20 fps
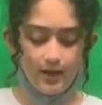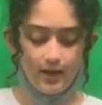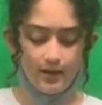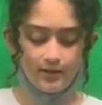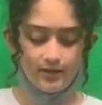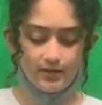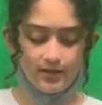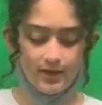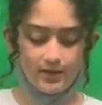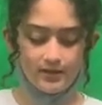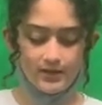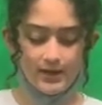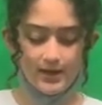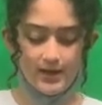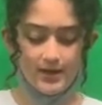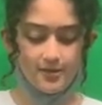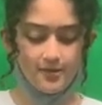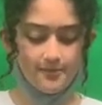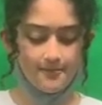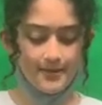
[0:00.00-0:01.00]
On
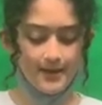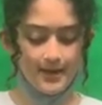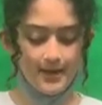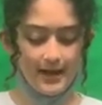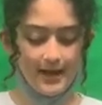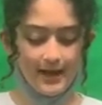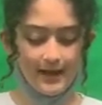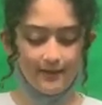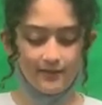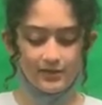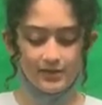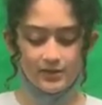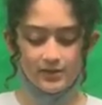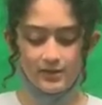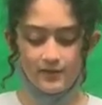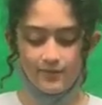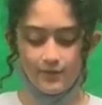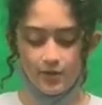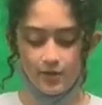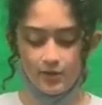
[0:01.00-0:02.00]
Sunday, it'll be a high of
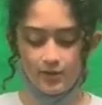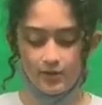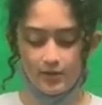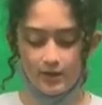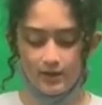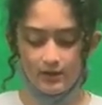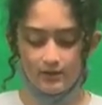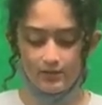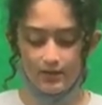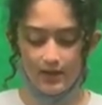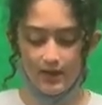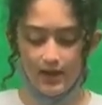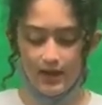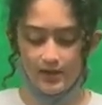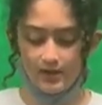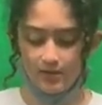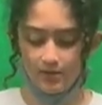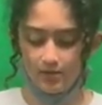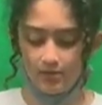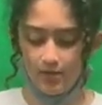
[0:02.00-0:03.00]
64 degrees
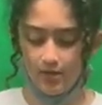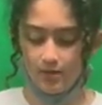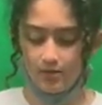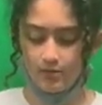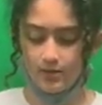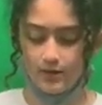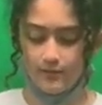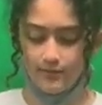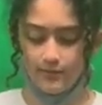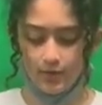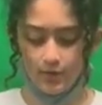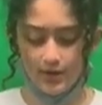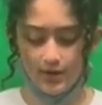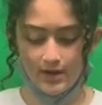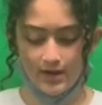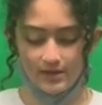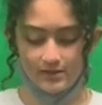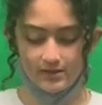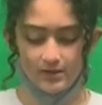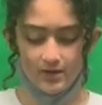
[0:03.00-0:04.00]
and a low of
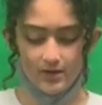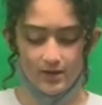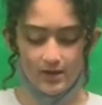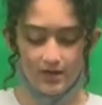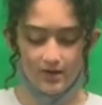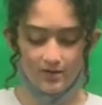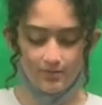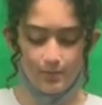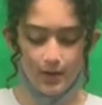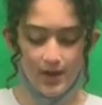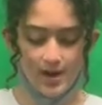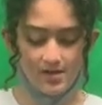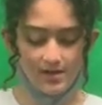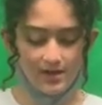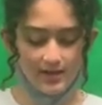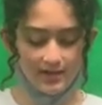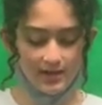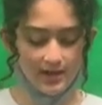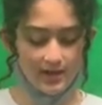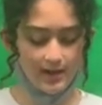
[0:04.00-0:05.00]
48 degrees,
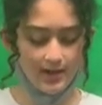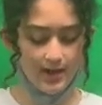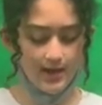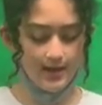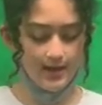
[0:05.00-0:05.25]
partly sunny.